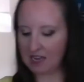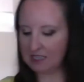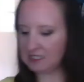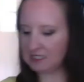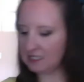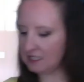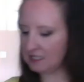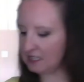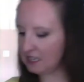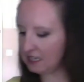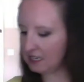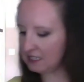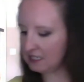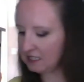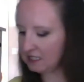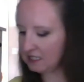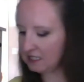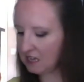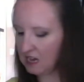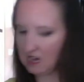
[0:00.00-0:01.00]
did
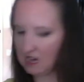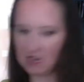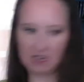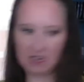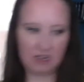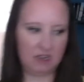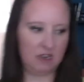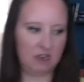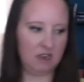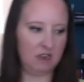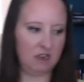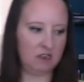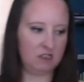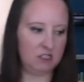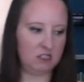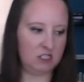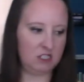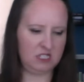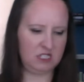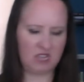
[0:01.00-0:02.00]
this on
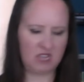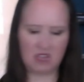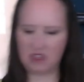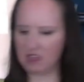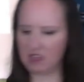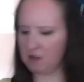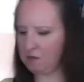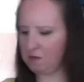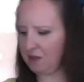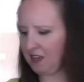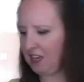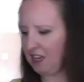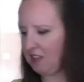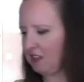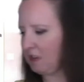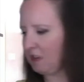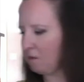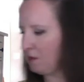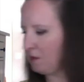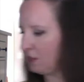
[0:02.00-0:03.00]
just, I think, a plain
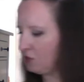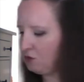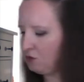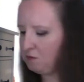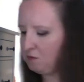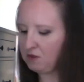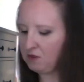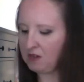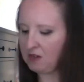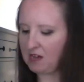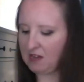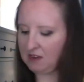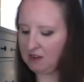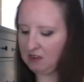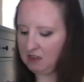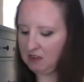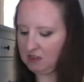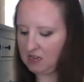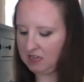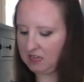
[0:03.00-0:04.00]
like mushroom
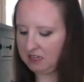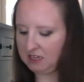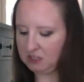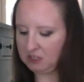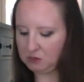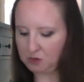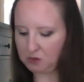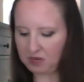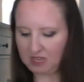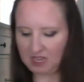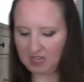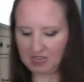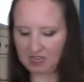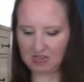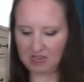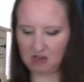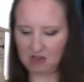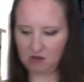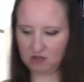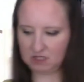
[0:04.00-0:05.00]
Lugana. I did it 28
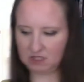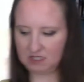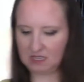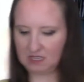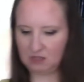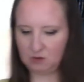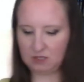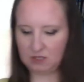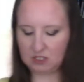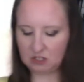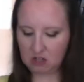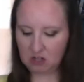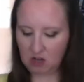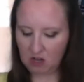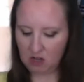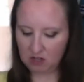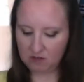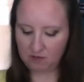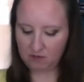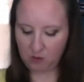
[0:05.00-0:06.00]
count because that's what it's
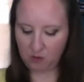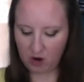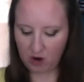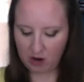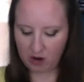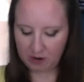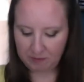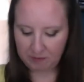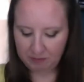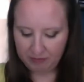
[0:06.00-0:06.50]
called for.